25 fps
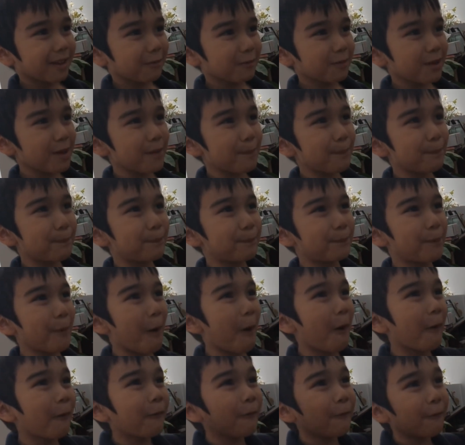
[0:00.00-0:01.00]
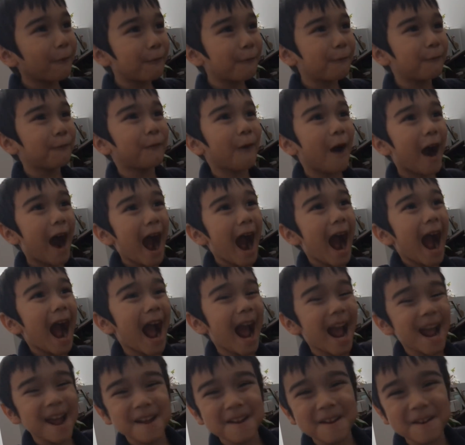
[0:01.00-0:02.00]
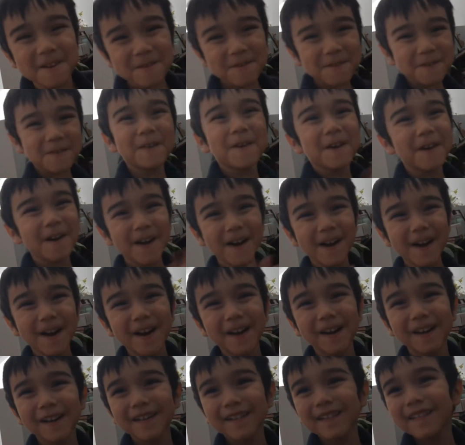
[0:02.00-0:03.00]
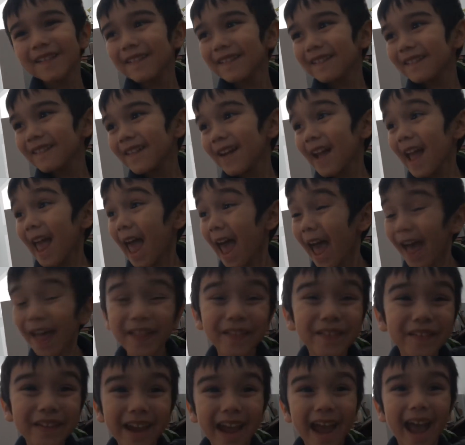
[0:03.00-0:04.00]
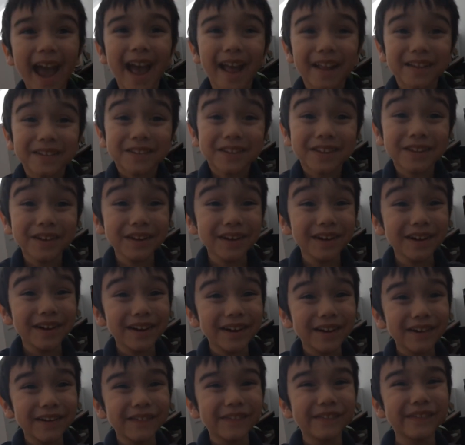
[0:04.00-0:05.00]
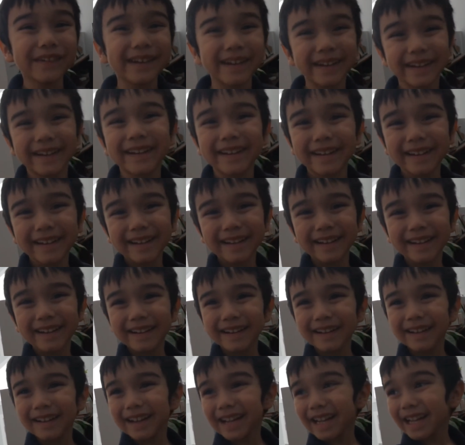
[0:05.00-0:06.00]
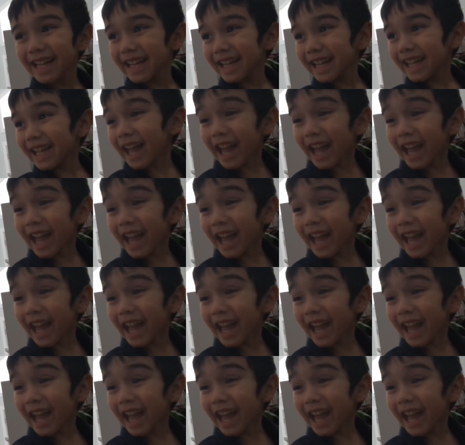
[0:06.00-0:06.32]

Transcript: we both five. There you go. You guys are. And Yan too. Yeah. Uh, yeah.